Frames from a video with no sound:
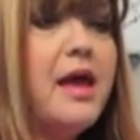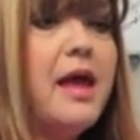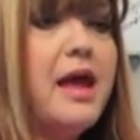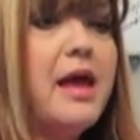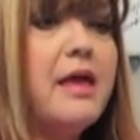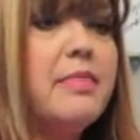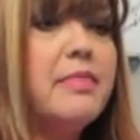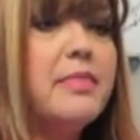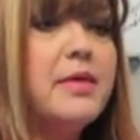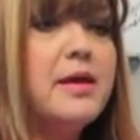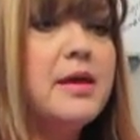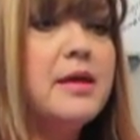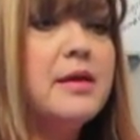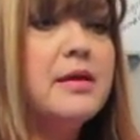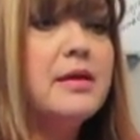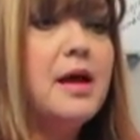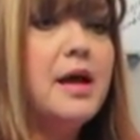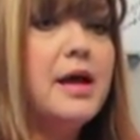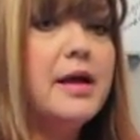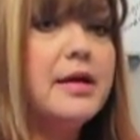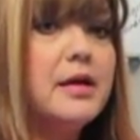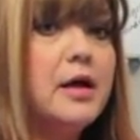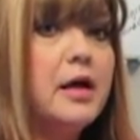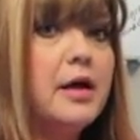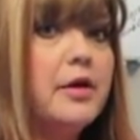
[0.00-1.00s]
And then
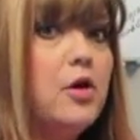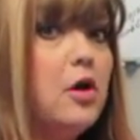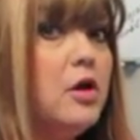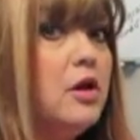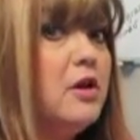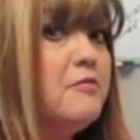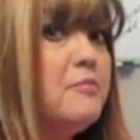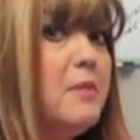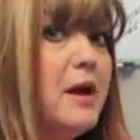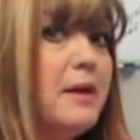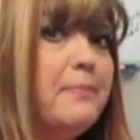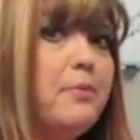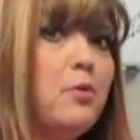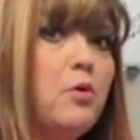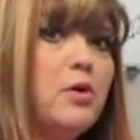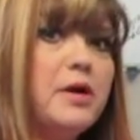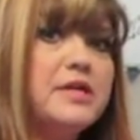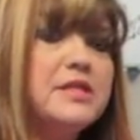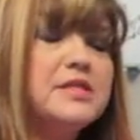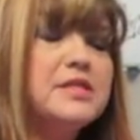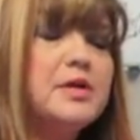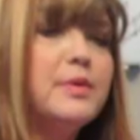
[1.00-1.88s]
I got all of my points.